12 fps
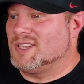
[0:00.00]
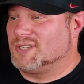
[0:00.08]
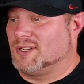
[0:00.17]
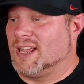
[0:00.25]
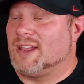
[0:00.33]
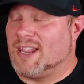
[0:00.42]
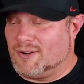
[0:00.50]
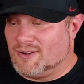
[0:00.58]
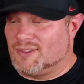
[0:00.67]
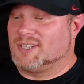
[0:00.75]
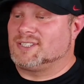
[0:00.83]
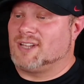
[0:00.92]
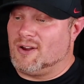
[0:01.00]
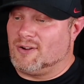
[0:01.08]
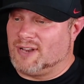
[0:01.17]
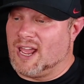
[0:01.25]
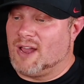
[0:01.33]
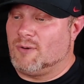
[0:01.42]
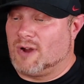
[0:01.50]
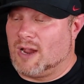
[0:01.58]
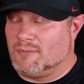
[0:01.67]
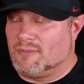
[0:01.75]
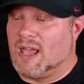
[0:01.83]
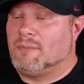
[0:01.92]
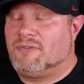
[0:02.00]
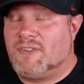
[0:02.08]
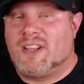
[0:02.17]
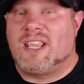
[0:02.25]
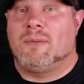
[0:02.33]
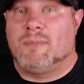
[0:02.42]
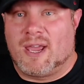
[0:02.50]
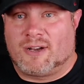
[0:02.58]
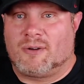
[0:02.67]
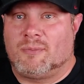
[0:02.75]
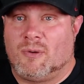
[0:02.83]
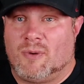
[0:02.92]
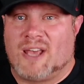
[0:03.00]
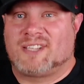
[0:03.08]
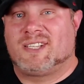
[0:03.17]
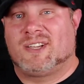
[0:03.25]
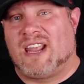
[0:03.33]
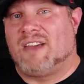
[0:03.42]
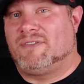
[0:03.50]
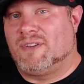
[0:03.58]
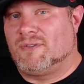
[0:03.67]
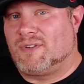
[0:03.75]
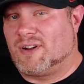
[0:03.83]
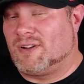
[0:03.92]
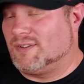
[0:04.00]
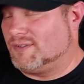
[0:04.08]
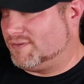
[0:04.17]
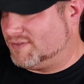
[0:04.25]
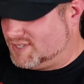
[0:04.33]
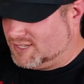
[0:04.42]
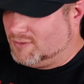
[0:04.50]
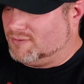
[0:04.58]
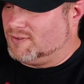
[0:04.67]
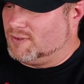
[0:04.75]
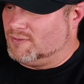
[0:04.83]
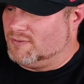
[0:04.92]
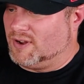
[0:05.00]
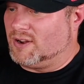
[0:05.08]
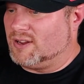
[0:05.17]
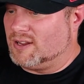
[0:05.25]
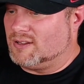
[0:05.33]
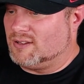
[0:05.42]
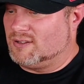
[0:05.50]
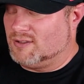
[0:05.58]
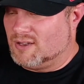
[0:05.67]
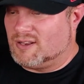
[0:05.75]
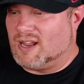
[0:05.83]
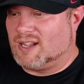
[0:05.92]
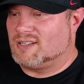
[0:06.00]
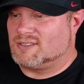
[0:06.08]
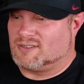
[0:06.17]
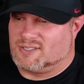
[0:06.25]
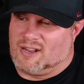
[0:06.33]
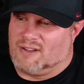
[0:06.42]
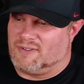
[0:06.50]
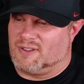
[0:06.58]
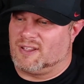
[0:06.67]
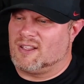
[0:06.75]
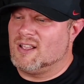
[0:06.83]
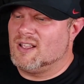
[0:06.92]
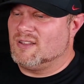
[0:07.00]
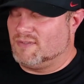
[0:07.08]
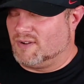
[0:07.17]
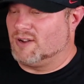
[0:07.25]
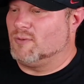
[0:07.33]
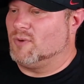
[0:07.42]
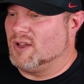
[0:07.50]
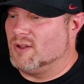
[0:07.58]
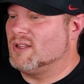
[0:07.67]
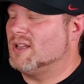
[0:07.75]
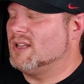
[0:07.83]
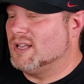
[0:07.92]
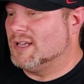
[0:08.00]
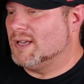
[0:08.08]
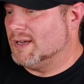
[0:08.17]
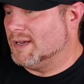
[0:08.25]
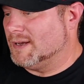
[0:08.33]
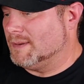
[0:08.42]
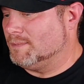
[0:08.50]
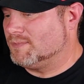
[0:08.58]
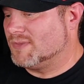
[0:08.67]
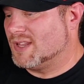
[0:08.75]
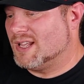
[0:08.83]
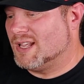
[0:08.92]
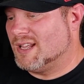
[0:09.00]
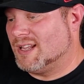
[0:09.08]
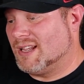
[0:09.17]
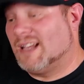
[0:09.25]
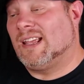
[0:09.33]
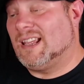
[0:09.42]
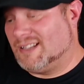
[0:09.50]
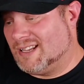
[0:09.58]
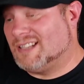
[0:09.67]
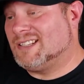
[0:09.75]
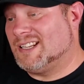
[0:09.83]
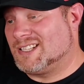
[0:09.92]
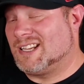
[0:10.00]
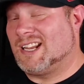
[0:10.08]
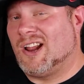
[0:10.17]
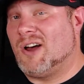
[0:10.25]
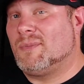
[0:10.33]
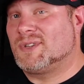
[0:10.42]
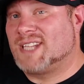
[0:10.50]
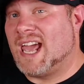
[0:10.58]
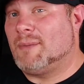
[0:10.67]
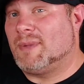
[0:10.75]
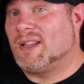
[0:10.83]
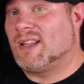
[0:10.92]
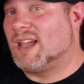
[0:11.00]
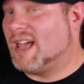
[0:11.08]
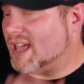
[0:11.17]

so like hearing the song now where I'm, I'm feeling better, but I still not feel very, still feel very good, I guess, or still not feeling very well. Um, it, it, it's, it almost got me. Like